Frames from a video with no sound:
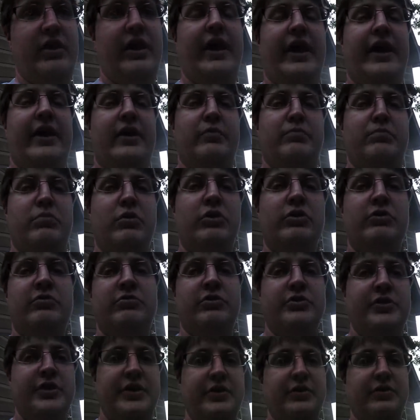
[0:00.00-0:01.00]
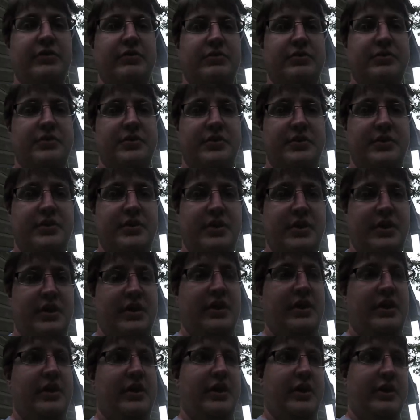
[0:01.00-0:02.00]
I had a burger for dinner.
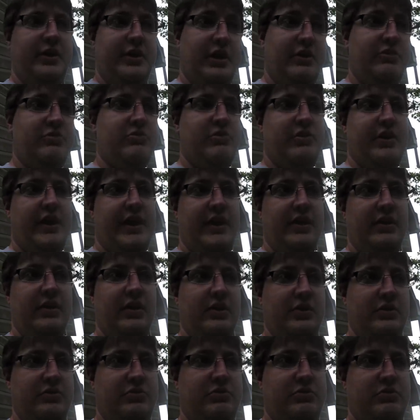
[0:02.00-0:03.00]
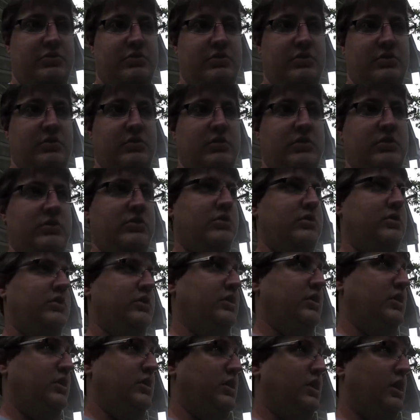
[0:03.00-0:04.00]
Yesterday at lunch,
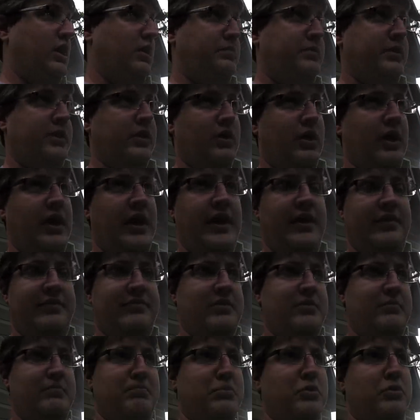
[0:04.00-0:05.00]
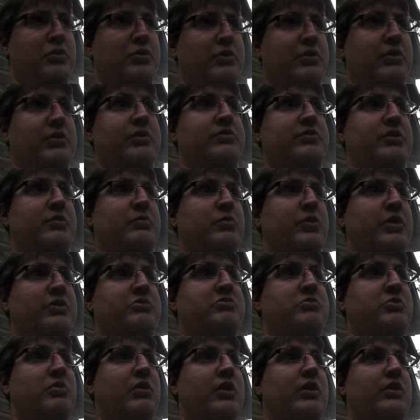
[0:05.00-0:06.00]
up here, I had some burger at some
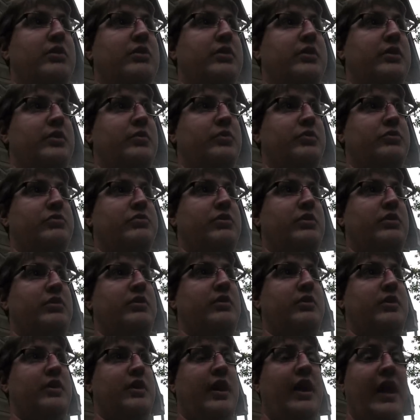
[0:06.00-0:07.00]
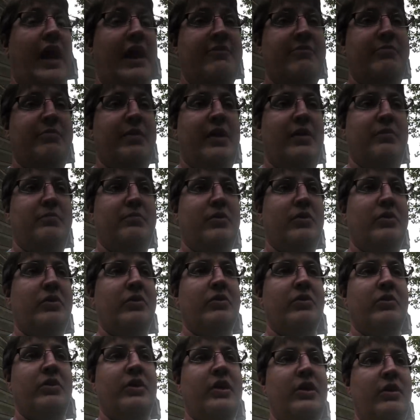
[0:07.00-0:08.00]
restaurant, and it was a half-pound
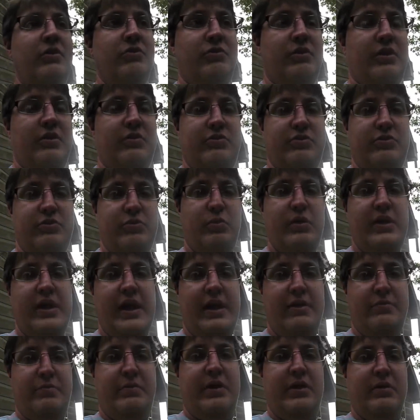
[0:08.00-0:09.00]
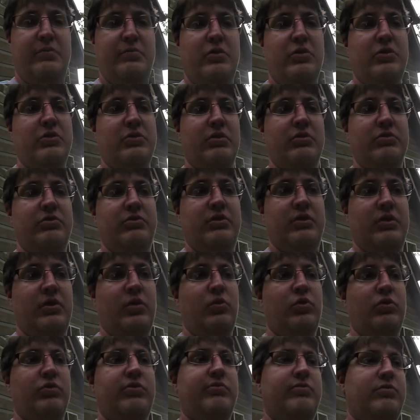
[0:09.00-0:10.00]
burger. So that's three half-pound burgers in the
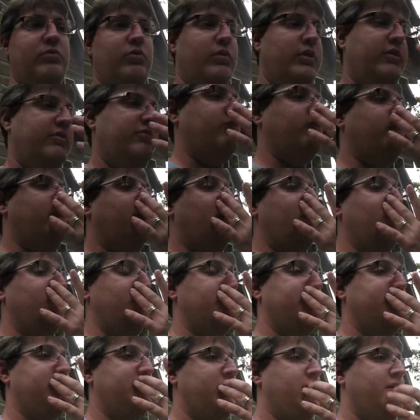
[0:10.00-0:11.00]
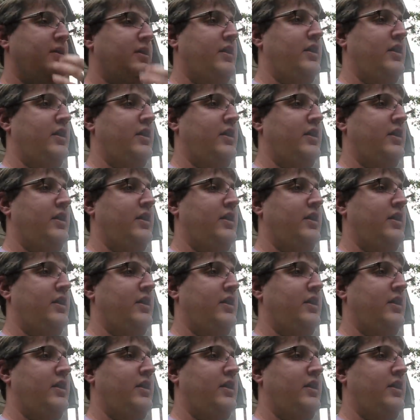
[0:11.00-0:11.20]
course of 24 hours.